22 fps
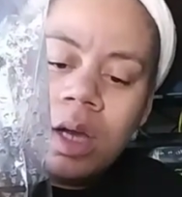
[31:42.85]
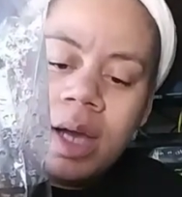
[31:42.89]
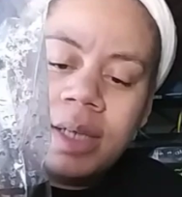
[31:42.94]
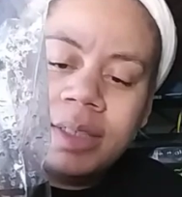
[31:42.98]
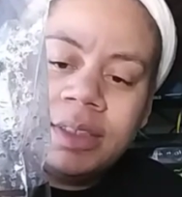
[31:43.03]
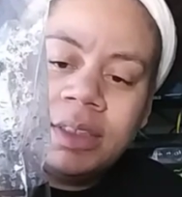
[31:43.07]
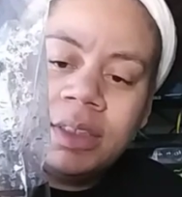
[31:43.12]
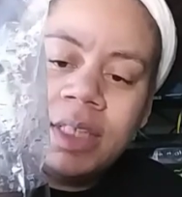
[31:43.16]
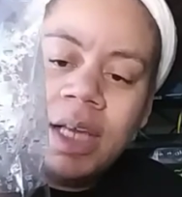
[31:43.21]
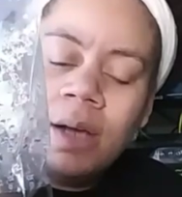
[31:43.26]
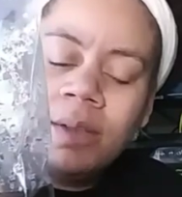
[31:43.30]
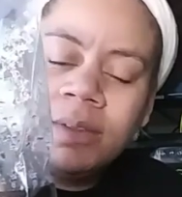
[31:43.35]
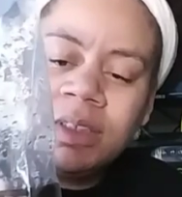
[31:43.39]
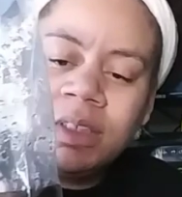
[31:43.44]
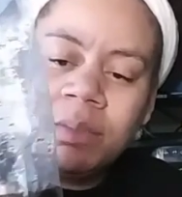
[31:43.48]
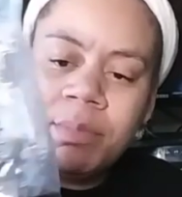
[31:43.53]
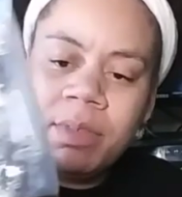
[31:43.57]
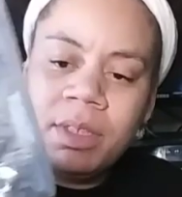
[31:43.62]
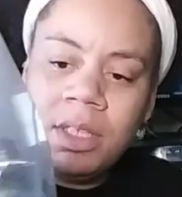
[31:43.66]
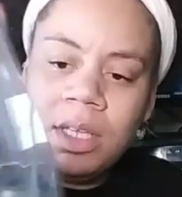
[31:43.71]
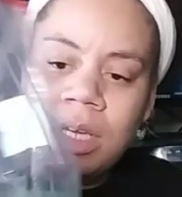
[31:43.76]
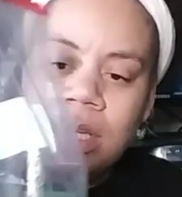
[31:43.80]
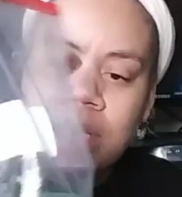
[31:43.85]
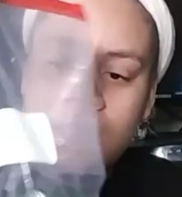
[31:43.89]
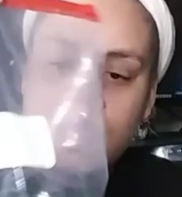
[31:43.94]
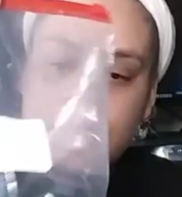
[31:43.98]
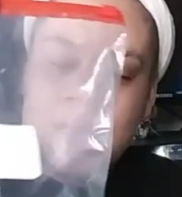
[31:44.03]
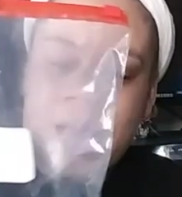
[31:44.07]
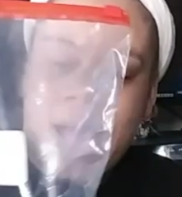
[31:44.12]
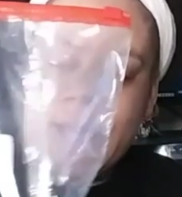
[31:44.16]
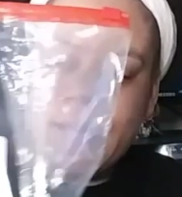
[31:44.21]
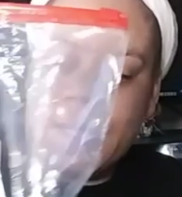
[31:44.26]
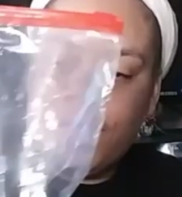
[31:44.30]
sell some of these,
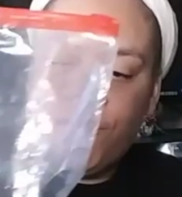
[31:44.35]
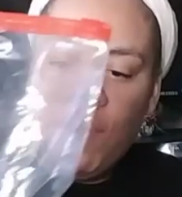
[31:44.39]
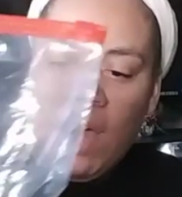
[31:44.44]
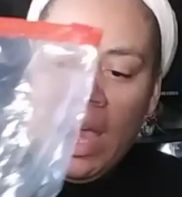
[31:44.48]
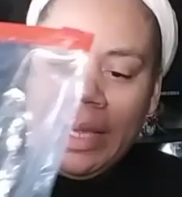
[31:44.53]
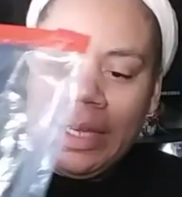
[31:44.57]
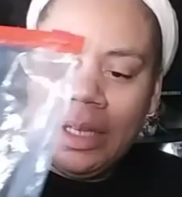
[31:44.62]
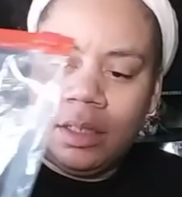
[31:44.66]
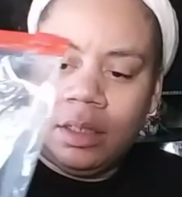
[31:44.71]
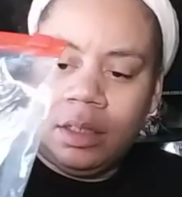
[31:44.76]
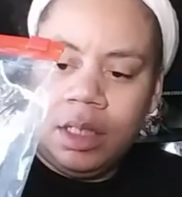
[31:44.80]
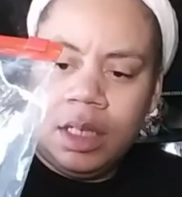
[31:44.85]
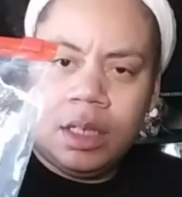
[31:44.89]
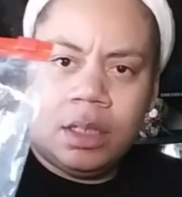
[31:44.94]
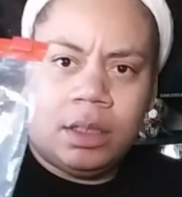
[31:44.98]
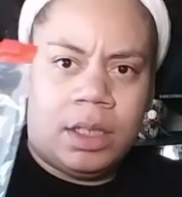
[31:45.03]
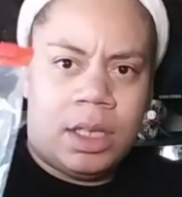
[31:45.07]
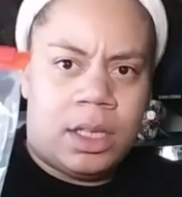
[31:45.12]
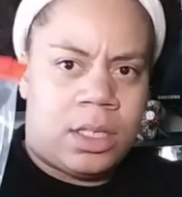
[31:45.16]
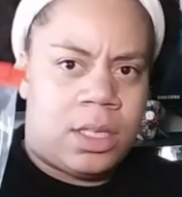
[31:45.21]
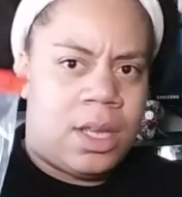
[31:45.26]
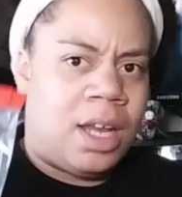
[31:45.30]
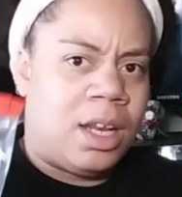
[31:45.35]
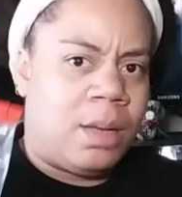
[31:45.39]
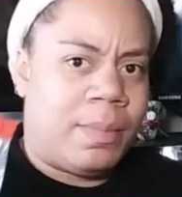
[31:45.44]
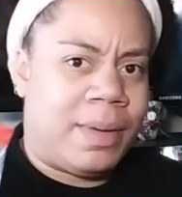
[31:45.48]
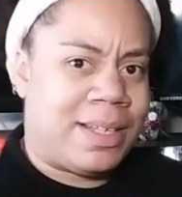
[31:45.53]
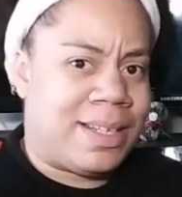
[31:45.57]
like if I can legally sell them,